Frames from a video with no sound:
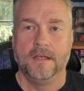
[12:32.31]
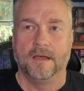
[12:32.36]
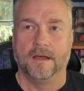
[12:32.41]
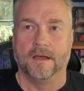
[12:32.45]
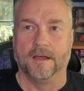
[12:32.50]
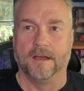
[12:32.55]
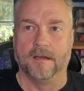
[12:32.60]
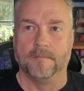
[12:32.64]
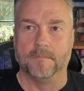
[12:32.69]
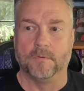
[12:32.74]

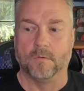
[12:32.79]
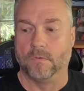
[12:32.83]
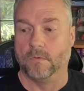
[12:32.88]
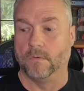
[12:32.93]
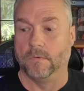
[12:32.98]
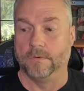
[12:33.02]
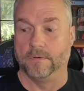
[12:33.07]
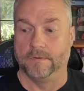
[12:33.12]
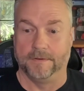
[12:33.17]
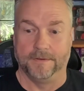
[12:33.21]

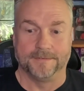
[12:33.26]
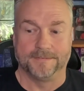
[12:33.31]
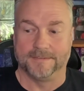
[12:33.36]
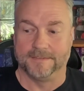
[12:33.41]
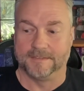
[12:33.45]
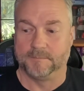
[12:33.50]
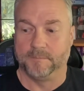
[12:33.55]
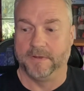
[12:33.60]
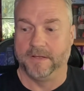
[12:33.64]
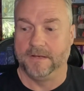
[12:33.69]
Or it's
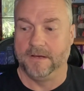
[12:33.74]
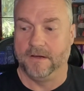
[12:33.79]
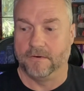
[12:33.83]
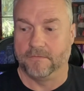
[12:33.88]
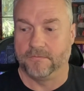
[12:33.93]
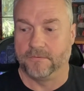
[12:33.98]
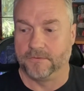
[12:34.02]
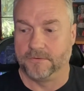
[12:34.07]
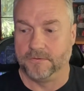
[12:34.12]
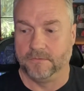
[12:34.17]
just been
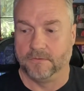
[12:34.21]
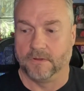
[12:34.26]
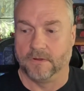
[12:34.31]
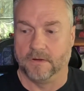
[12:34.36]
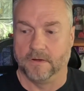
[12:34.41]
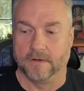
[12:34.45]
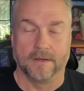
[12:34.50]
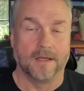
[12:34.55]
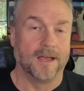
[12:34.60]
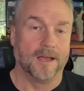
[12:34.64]
here for too
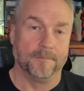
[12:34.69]
long.